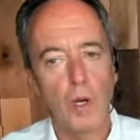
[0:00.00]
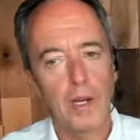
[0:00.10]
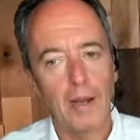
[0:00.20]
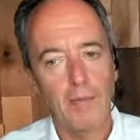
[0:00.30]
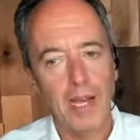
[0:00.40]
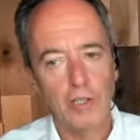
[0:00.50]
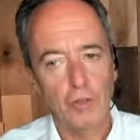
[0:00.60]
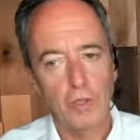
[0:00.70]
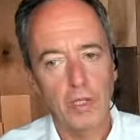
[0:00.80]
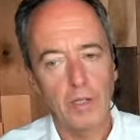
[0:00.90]
what I'm
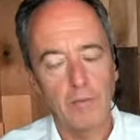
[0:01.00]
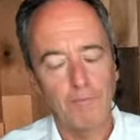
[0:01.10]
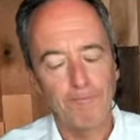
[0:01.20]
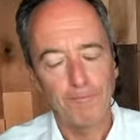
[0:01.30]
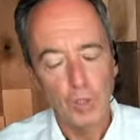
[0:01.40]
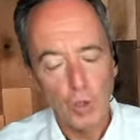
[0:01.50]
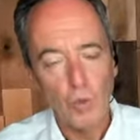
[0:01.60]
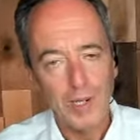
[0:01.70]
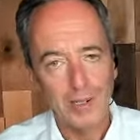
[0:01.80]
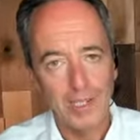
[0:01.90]
actually
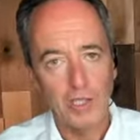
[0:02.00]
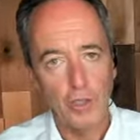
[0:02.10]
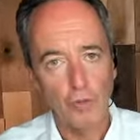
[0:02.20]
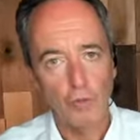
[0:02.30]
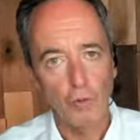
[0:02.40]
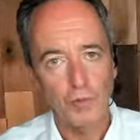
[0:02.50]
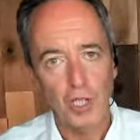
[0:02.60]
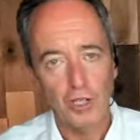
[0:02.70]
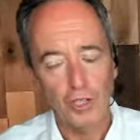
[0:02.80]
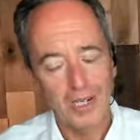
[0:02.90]
doing in this group
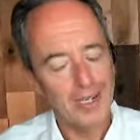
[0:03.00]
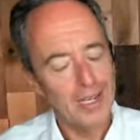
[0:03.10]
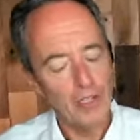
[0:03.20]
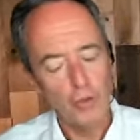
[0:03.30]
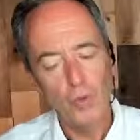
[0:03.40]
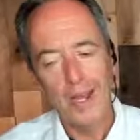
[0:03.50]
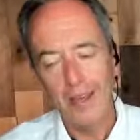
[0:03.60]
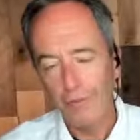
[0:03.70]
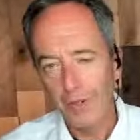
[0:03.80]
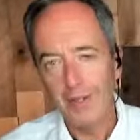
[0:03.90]
session, I can't do
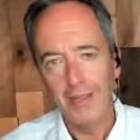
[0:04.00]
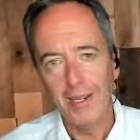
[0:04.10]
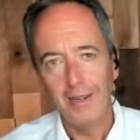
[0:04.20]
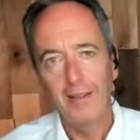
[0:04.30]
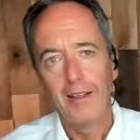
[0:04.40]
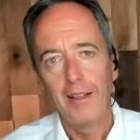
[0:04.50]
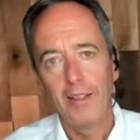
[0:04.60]
everything